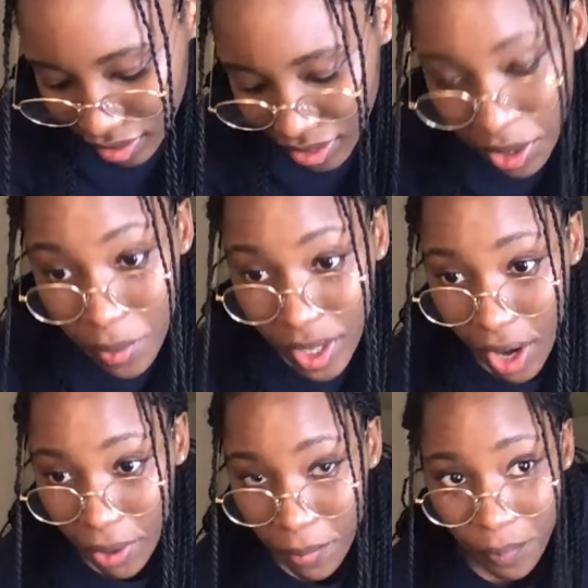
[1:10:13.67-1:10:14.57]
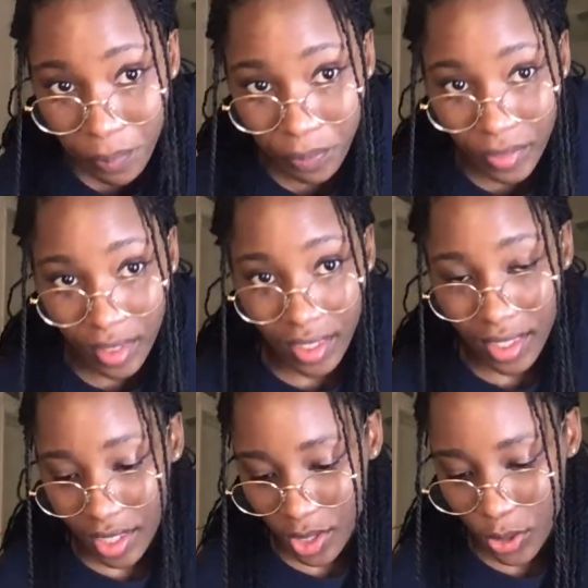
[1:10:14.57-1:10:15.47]
Here we go.
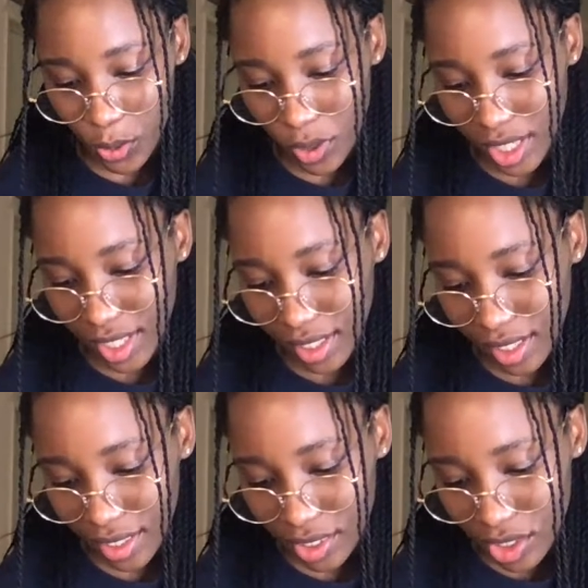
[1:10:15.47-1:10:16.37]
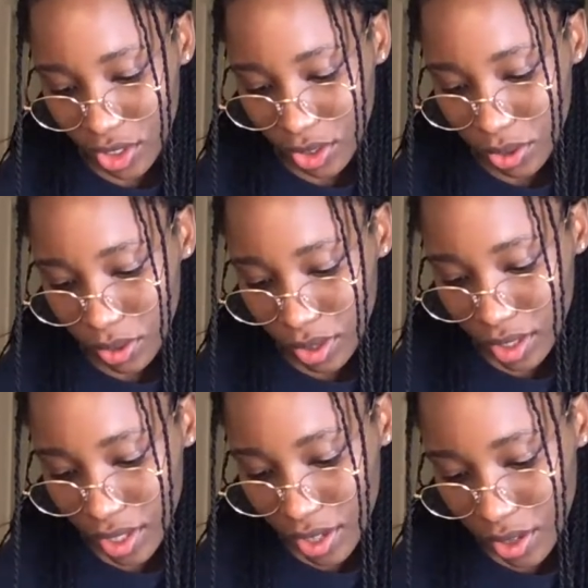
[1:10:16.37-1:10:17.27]
3, 2,
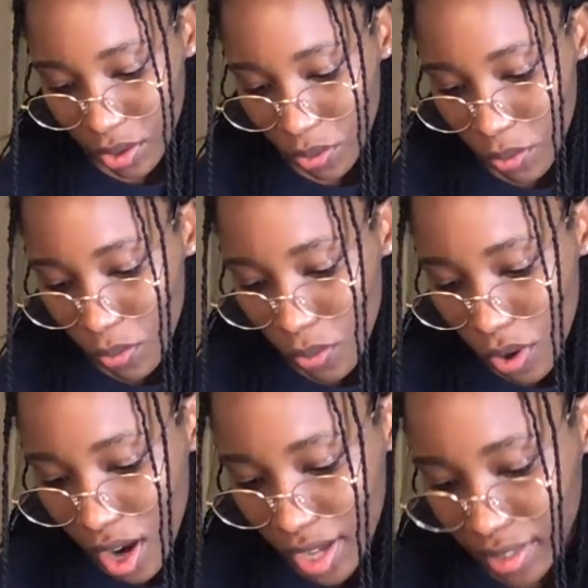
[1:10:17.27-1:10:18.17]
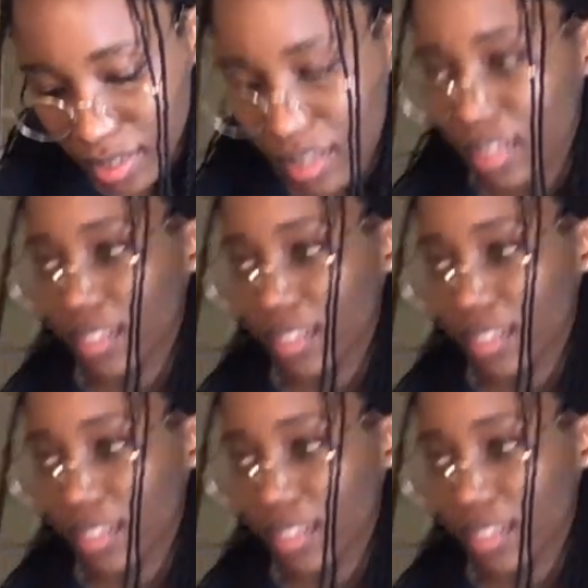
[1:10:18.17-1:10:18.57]
1.